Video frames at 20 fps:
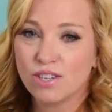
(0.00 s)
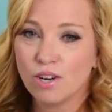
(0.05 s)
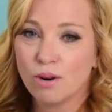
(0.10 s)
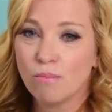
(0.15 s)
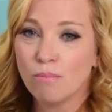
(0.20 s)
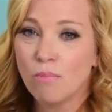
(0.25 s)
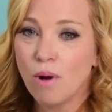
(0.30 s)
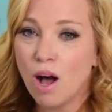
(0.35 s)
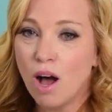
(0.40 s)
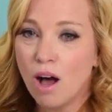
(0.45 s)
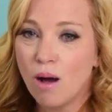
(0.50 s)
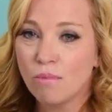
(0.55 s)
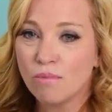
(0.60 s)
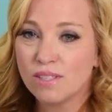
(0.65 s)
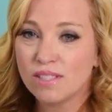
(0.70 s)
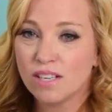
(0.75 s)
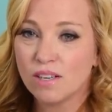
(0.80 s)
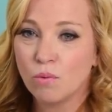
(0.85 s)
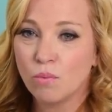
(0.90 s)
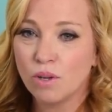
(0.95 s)
her mom
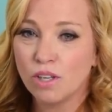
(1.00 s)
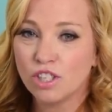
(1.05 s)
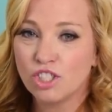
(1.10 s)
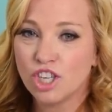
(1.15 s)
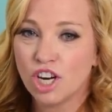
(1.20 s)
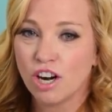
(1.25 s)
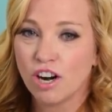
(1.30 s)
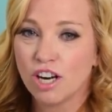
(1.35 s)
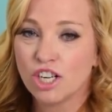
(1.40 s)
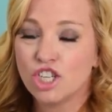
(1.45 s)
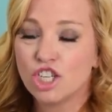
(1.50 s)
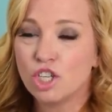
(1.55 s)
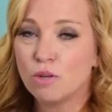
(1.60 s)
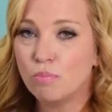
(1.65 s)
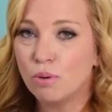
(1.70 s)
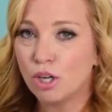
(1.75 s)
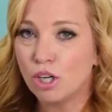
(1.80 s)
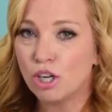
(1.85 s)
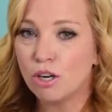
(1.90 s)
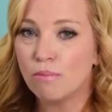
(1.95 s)
was in a wheelchair and she
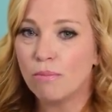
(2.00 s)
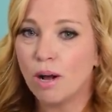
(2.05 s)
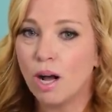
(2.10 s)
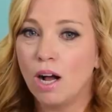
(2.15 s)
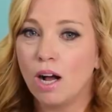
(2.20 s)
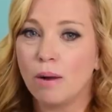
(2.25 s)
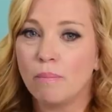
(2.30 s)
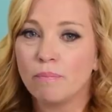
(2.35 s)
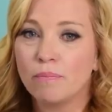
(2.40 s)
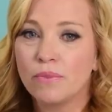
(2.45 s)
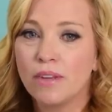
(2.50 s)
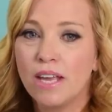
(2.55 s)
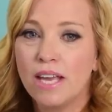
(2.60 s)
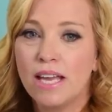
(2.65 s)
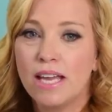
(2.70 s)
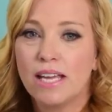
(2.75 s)
put her mom